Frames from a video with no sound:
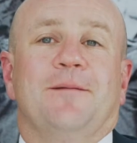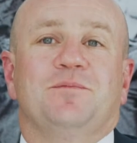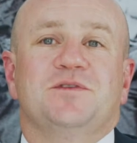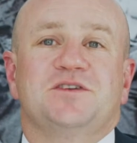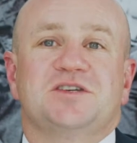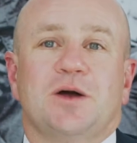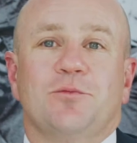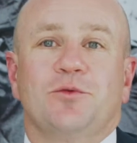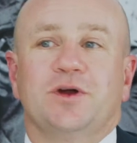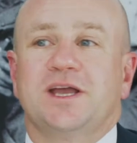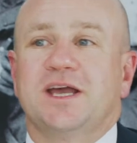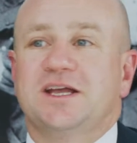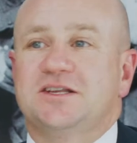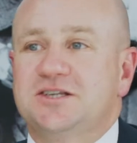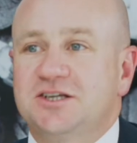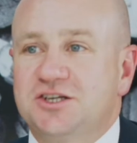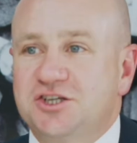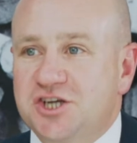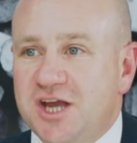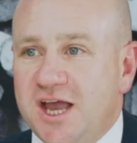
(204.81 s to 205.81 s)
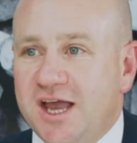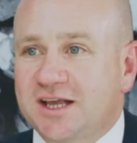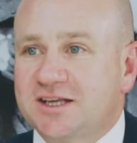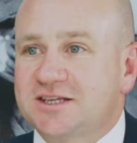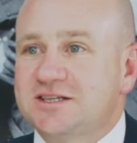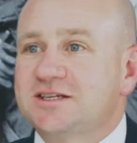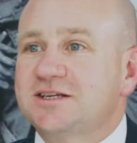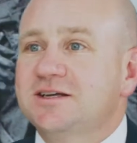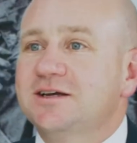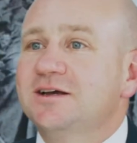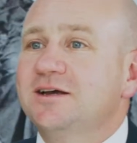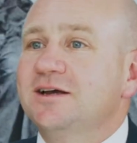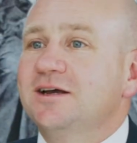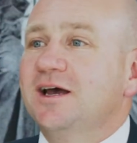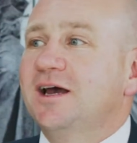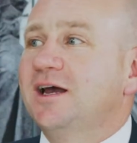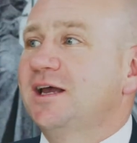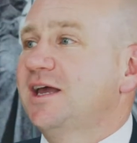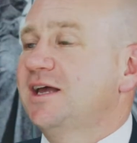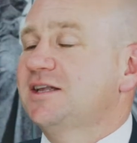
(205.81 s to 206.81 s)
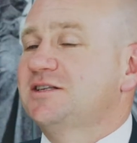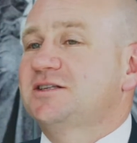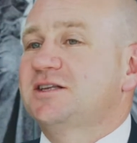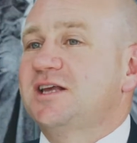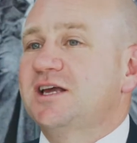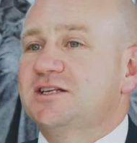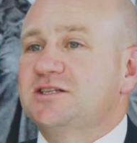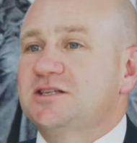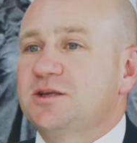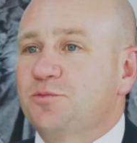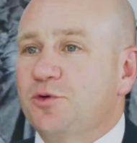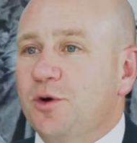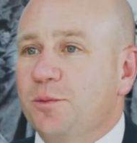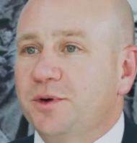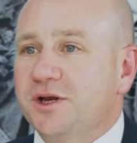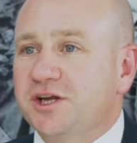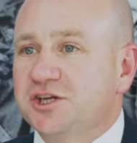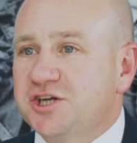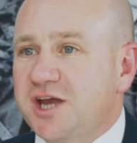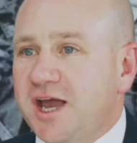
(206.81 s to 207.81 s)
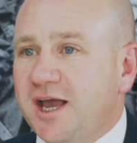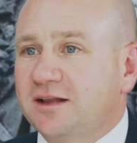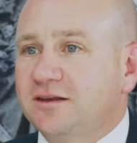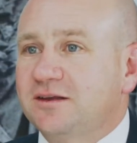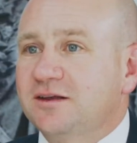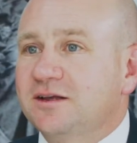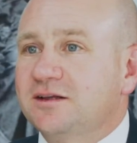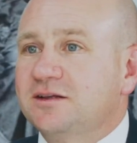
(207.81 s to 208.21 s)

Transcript: someone gets it checked, gets the property checked,